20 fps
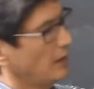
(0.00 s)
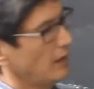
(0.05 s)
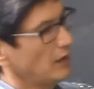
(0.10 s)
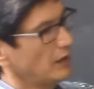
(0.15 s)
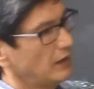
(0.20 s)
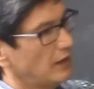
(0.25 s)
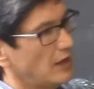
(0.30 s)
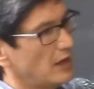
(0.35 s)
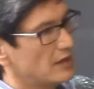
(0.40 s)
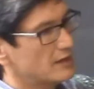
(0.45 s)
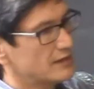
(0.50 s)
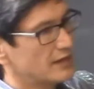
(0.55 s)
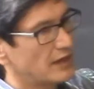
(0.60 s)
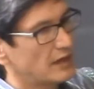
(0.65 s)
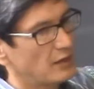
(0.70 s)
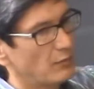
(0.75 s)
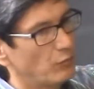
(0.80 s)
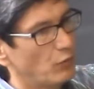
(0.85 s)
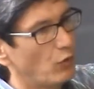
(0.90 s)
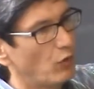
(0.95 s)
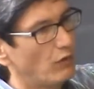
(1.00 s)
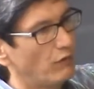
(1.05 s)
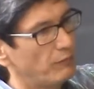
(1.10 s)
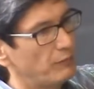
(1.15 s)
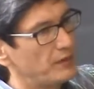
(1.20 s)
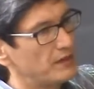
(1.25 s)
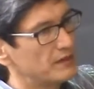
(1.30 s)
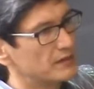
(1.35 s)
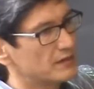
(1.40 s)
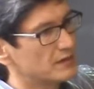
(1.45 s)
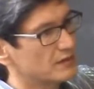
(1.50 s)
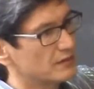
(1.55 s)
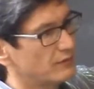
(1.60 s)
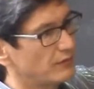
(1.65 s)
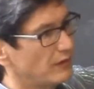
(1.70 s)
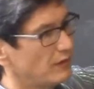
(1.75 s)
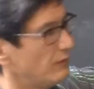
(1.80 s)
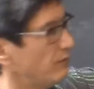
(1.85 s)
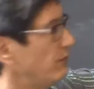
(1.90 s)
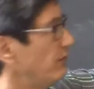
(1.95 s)
it has kind of both pieces,
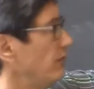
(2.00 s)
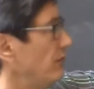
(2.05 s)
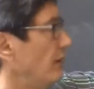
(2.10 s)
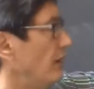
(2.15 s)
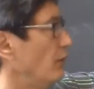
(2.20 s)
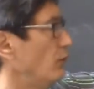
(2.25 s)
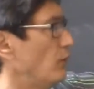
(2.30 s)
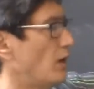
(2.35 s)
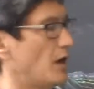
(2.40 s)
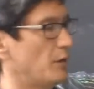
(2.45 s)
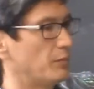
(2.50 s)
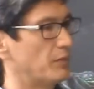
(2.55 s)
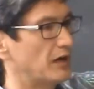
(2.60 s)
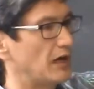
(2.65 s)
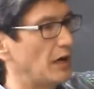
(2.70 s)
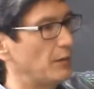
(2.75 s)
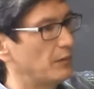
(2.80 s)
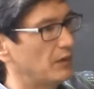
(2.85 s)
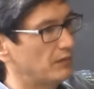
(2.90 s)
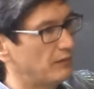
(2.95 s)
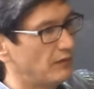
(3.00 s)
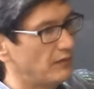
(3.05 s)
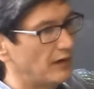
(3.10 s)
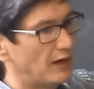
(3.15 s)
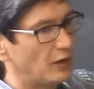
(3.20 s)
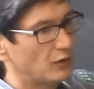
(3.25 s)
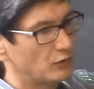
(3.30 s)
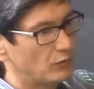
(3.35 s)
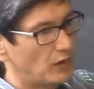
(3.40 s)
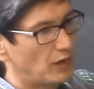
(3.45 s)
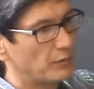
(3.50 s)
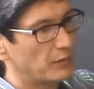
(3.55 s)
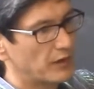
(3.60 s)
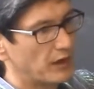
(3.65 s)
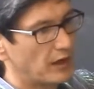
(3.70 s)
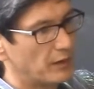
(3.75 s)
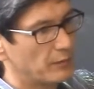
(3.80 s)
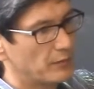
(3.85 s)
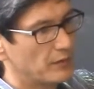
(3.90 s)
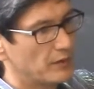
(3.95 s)
with a y prime and without y prime.